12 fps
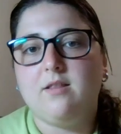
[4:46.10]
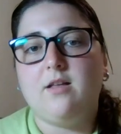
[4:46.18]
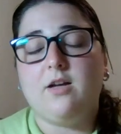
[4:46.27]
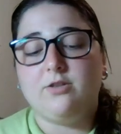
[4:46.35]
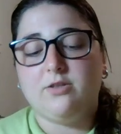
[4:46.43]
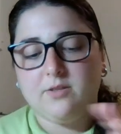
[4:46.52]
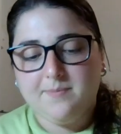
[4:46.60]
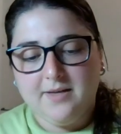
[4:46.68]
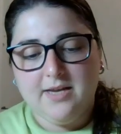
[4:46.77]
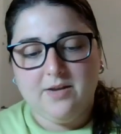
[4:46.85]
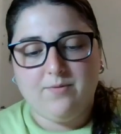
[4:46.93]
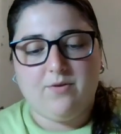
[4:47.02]
unknown
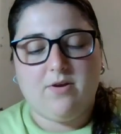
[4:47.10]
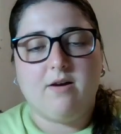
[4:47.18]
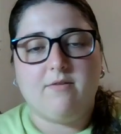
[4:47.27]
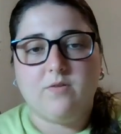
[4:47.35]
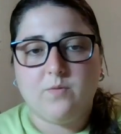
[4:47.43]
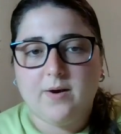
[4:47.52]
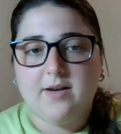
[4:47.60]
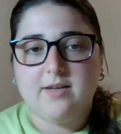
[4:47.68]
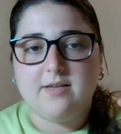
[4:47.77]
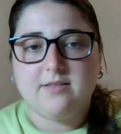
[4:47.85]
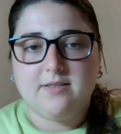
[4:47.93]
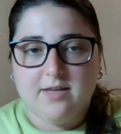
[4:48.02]
speed when you have the
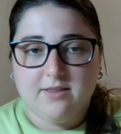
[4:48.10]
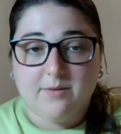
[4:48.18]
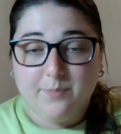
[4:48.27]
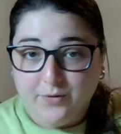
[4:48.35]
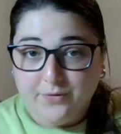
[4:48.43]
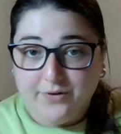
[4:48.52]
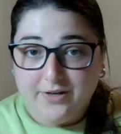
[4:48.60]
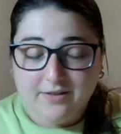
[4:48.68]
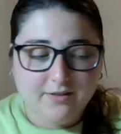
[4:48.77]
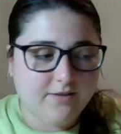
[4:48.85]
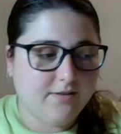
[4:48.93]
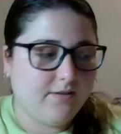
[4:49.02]
radius and the
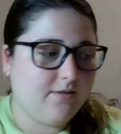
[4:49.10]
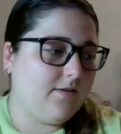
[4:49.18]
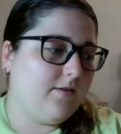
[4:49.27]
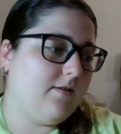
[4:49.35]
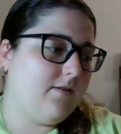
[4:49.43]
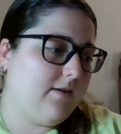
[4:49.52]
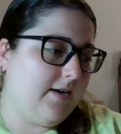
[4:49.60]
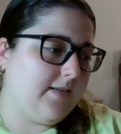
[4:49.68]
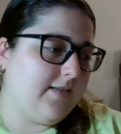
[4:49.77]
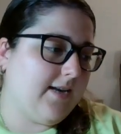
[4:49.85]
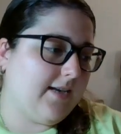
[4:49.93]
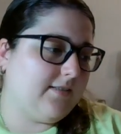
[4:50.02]
period. Alright,
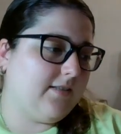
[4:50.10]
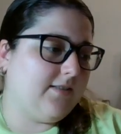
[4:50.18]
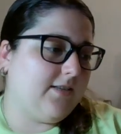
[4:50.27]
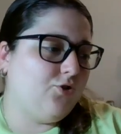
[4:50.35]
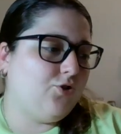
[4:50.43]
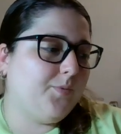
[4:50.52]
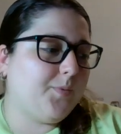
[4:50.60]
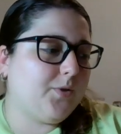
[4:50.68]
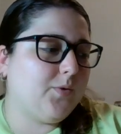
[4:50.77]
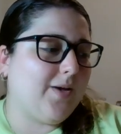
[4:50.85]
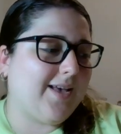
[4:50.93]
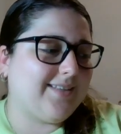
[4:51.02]
next,
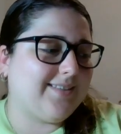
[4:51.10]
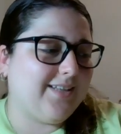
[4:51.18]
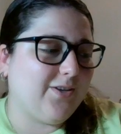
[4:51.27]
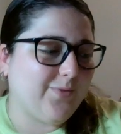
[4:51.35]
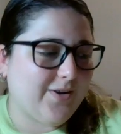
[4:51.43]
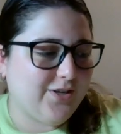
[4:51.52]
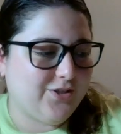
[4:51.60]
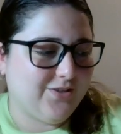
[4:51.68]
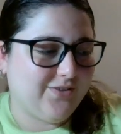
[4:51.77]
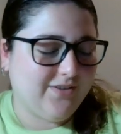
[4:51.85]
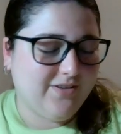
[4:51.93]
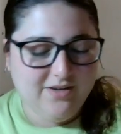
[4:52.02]
centripetal
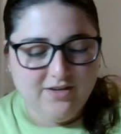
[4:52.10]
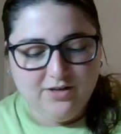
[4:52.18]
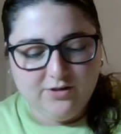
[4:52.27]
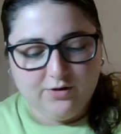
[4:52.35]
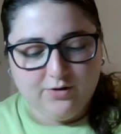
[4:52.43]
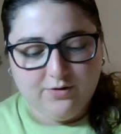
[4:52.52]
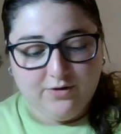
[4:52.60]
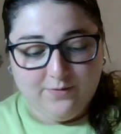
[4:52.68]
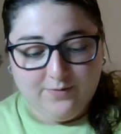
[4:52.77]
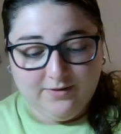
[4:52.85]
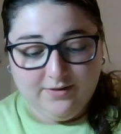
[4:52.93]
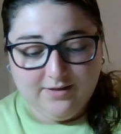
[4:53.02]
acceleration. So
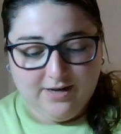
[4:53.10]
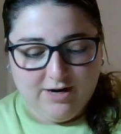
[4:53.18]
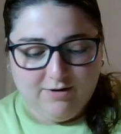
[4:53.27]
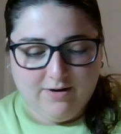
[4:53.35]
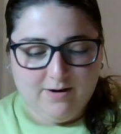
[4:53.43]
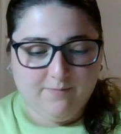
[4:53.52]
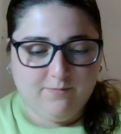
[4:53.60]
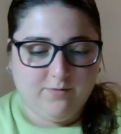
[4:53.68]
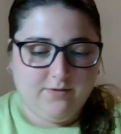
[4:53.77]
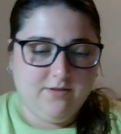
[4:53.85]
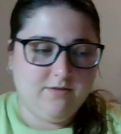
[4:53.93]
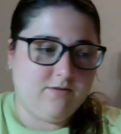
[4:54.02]
there is a diagram
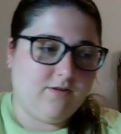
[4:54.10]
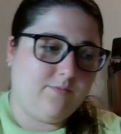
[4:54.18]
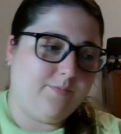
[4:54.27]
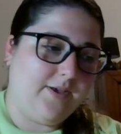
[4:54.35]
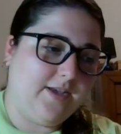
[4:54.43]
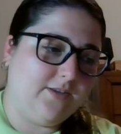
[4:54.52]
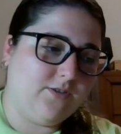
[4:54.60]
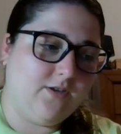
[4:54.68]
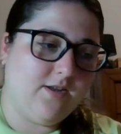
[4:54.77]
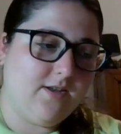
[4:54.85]
for this on page